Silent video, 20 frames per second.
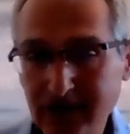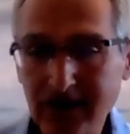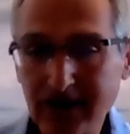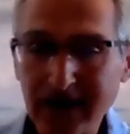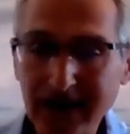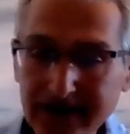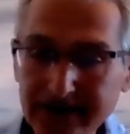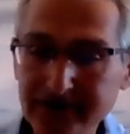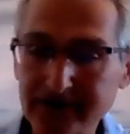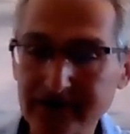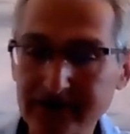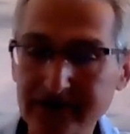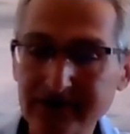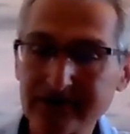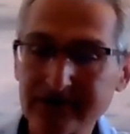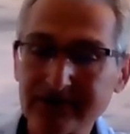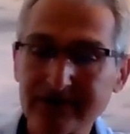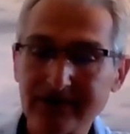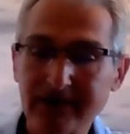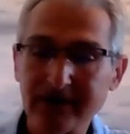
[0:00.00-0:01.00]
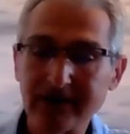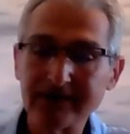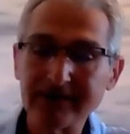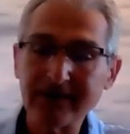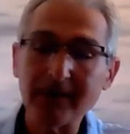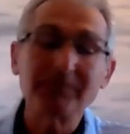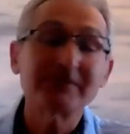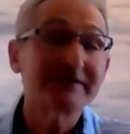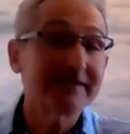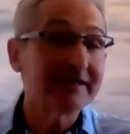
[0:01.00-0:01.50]
later,
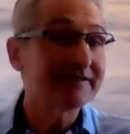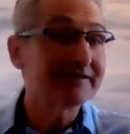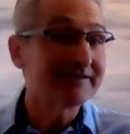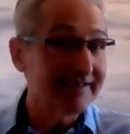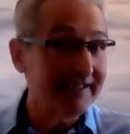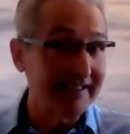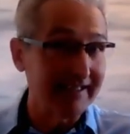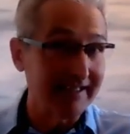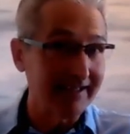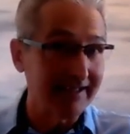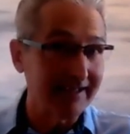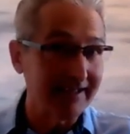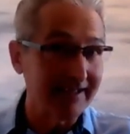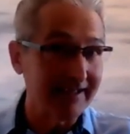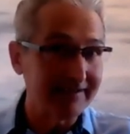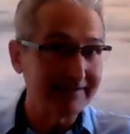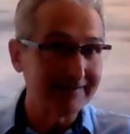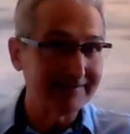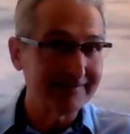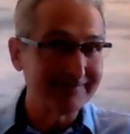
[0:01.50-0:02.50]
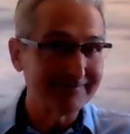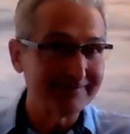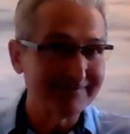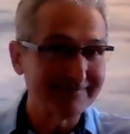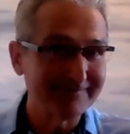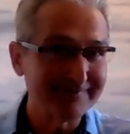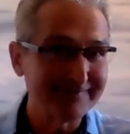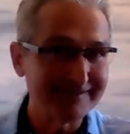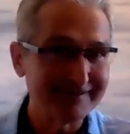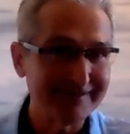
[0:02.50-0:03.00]
and I'm still seeing it.
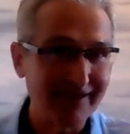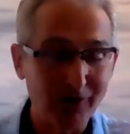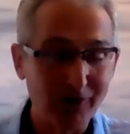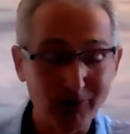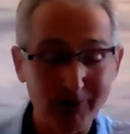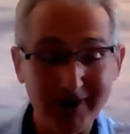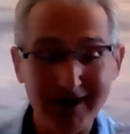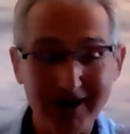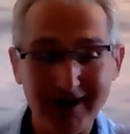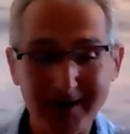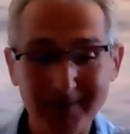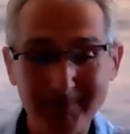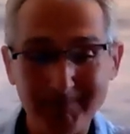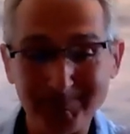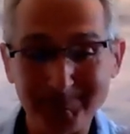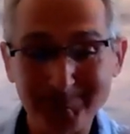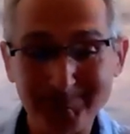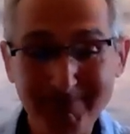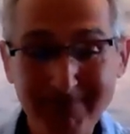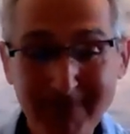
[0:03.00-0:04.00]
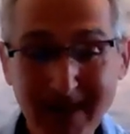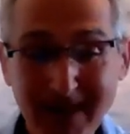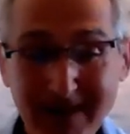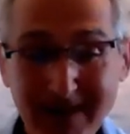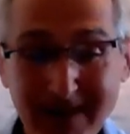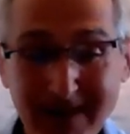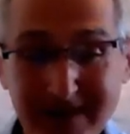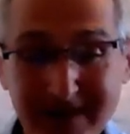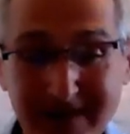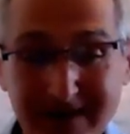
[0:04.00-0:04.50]
So
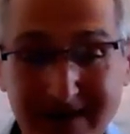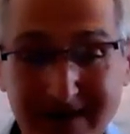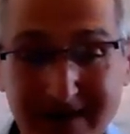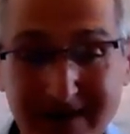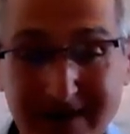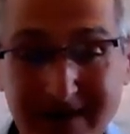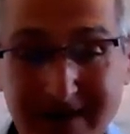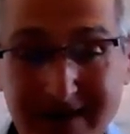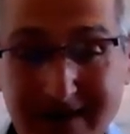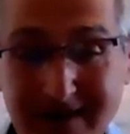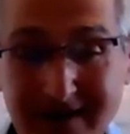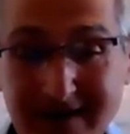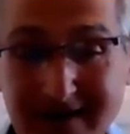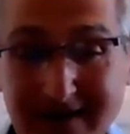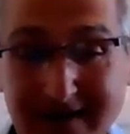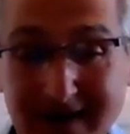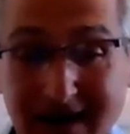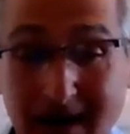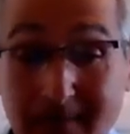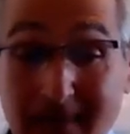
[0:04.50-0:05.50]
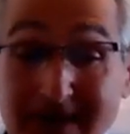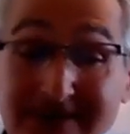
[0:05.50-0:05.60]
I